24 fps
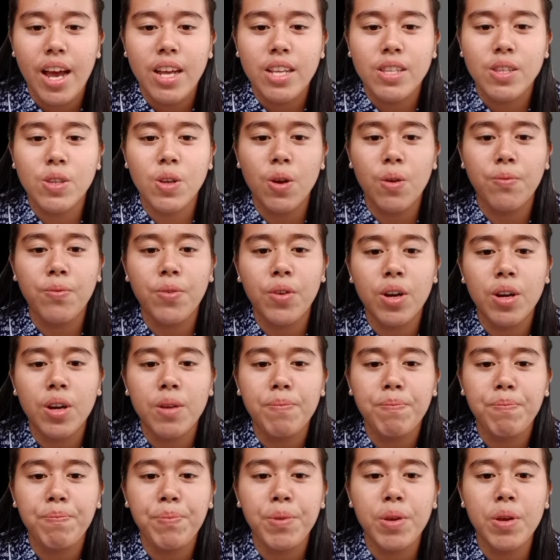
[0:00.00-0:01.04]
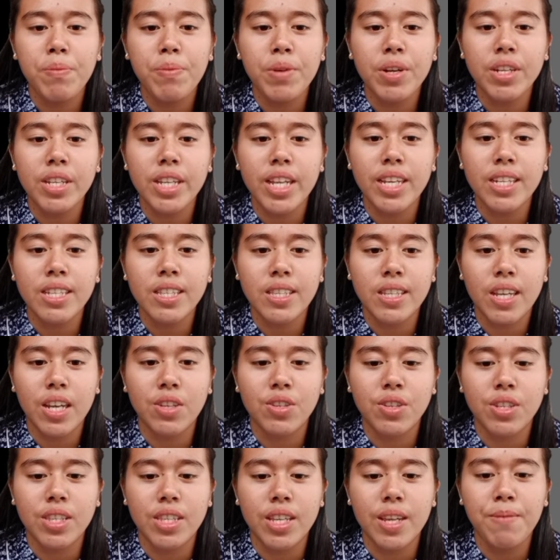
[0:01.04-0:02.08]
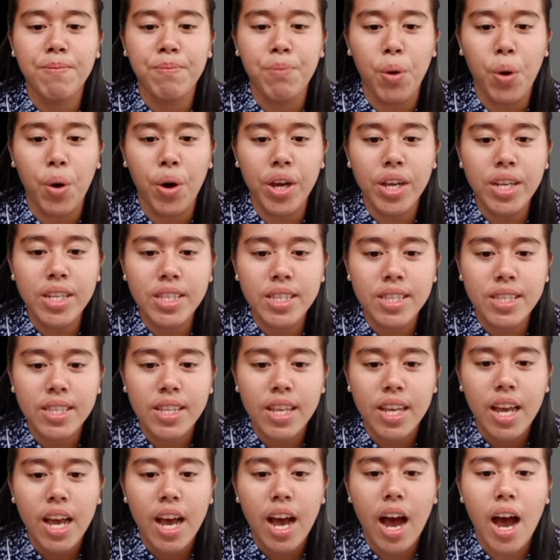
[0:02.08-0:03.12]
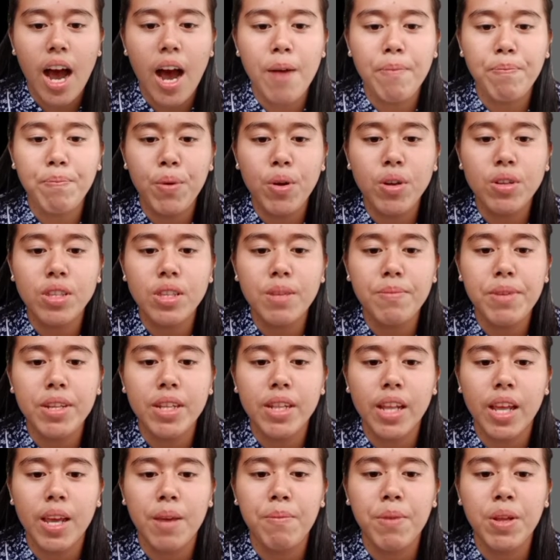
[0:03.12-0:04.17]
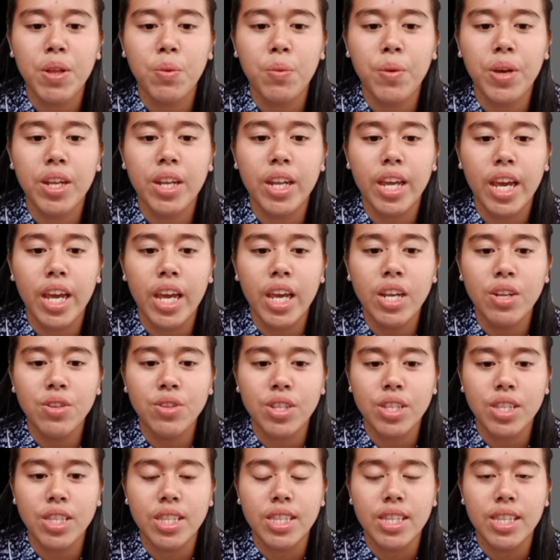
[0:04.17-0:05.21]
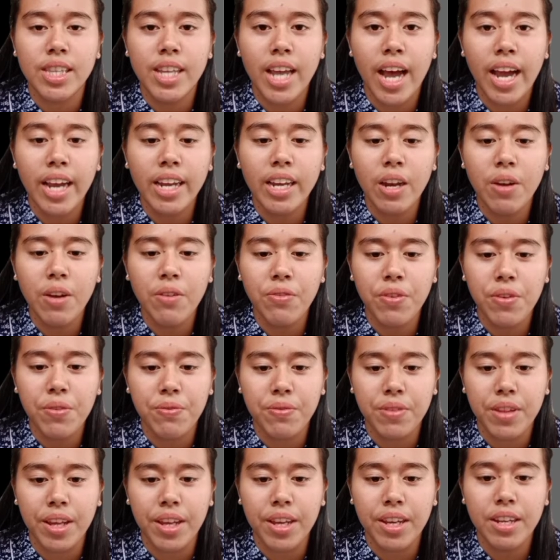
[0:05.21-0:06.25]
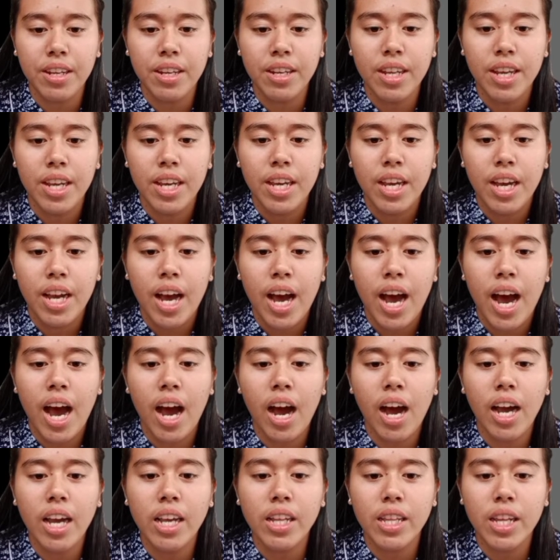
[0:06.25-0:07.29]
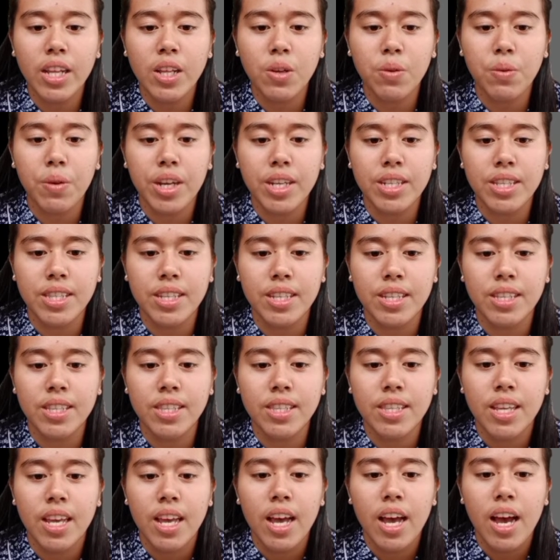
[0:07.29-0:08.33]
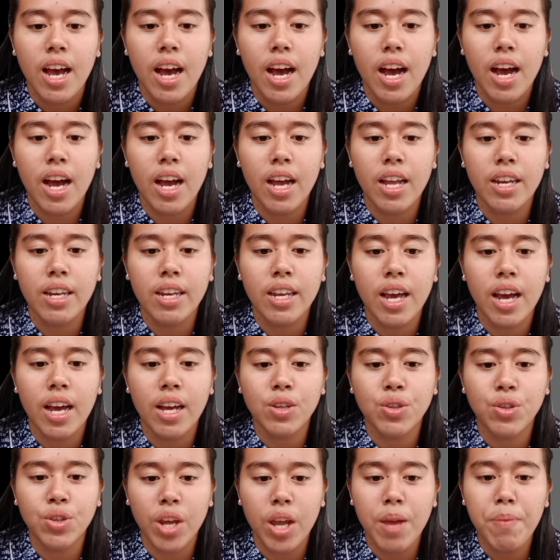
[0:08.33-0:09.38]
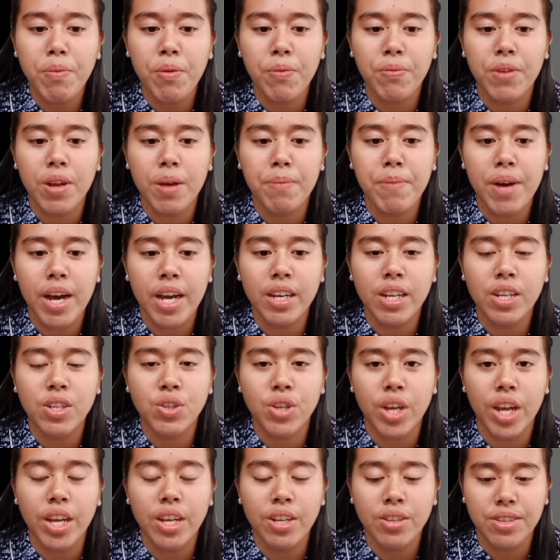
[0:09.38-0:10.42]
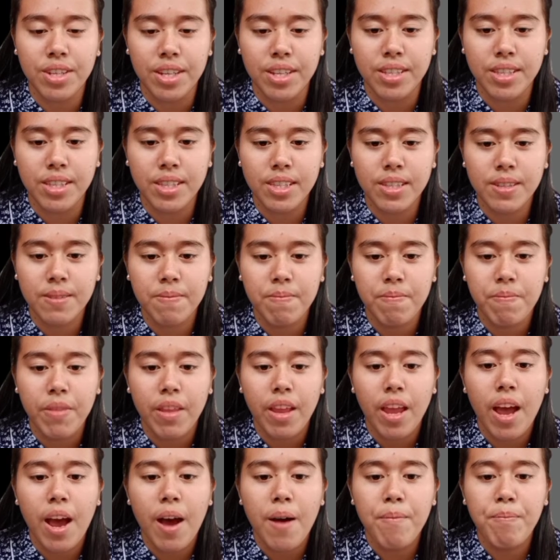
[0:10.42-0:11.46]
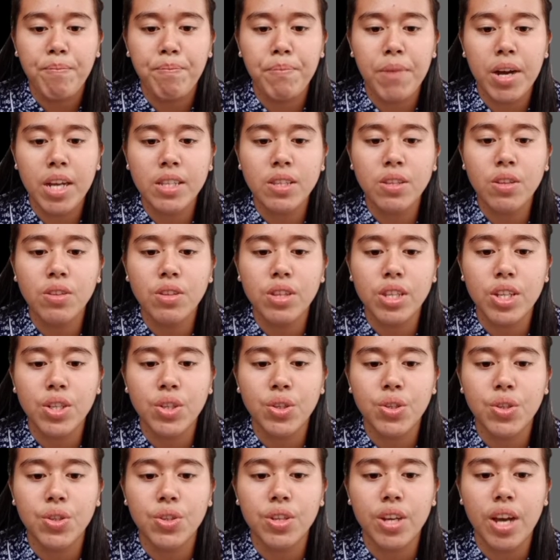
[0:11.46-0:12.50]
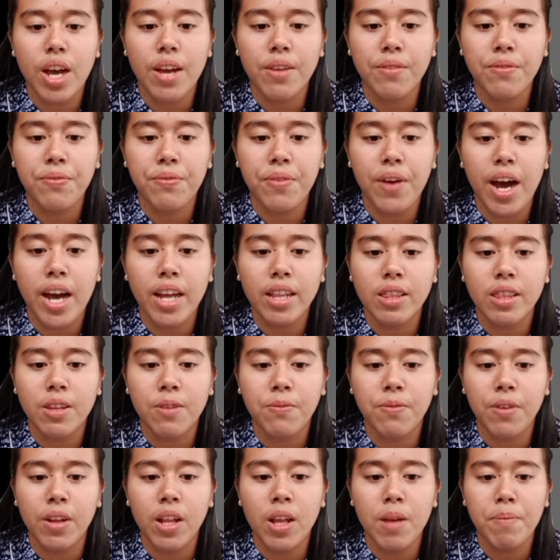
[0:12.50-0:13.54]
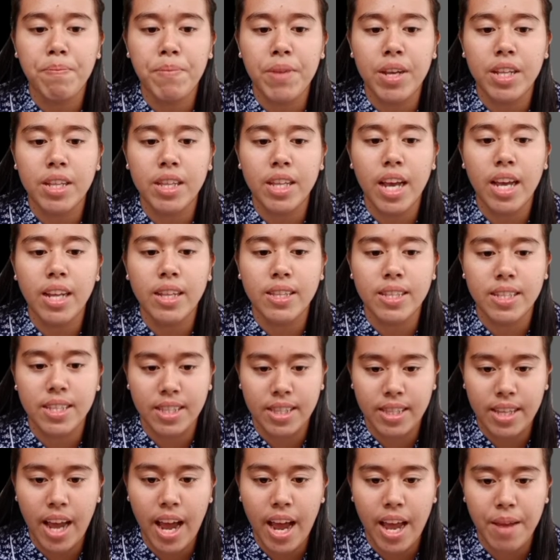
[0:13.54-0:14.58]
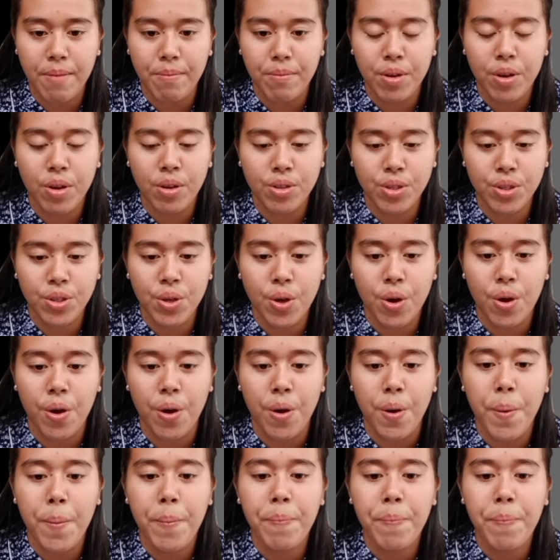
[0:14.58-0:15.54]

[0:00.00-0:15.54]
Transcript: So for puberty stages in boys, approximately between ages 9 and 15, height increases and the shape of the body changes. Muscle tissue and fat development at this time also.